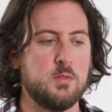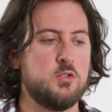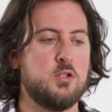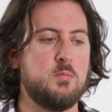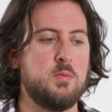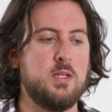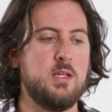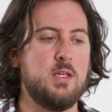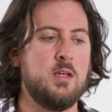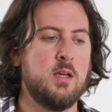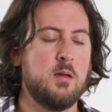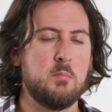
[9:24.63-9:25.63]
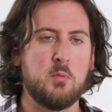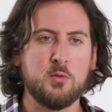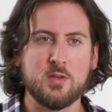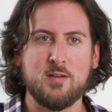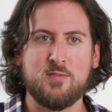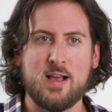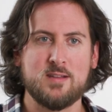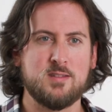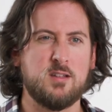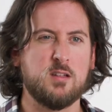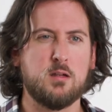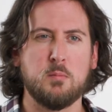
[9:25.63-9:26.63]
It should be
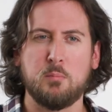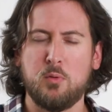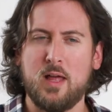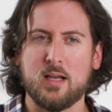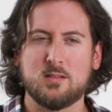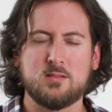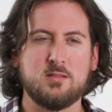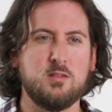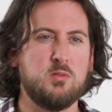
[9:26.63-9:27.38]
multifaceted, complex.